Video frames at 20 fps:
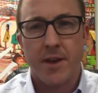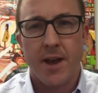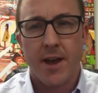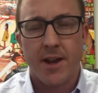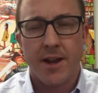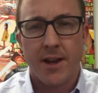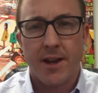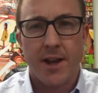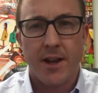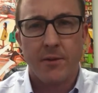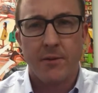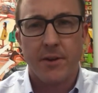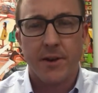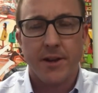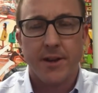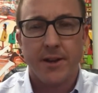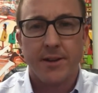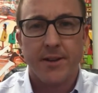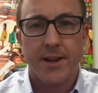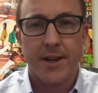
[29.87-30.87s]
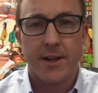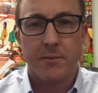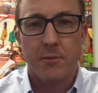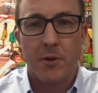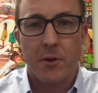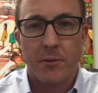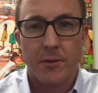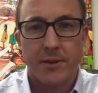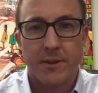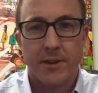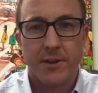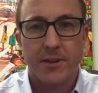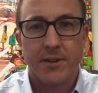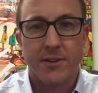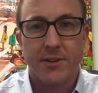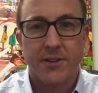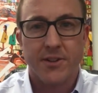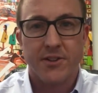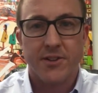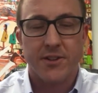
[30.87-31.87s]
and I kind of wanted to take a moment
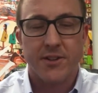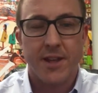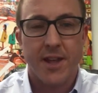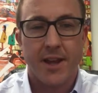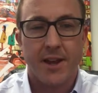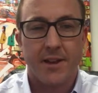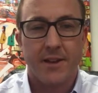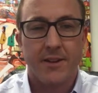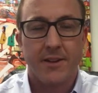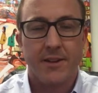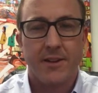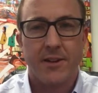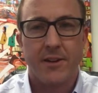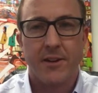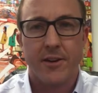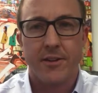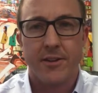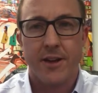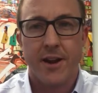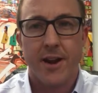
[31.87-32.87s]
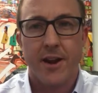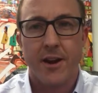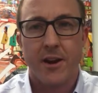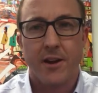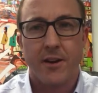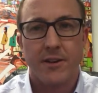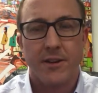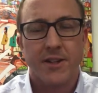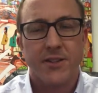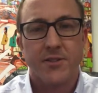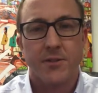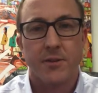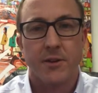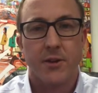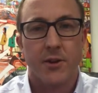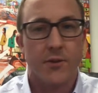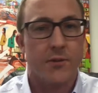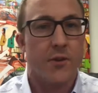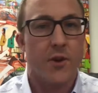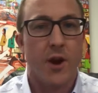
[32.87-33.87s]
to kind of clear the air, at least from
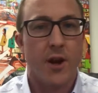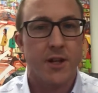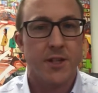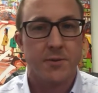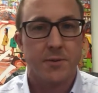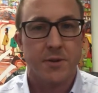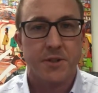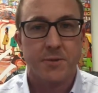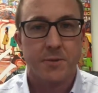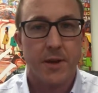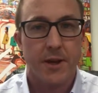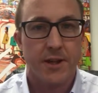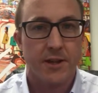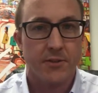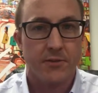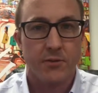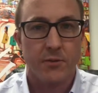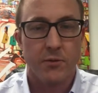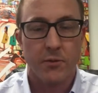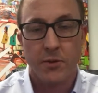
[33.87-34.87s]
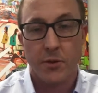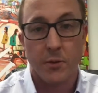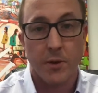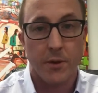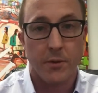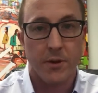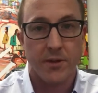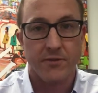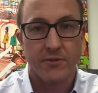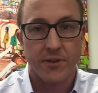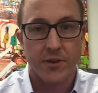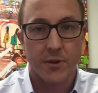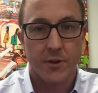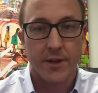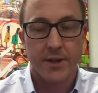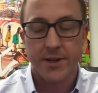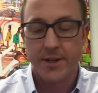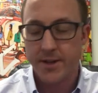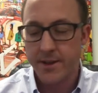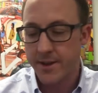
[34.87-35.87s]
Clearview Audit's perspective, the way we view
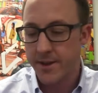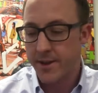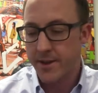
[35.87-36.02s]
it.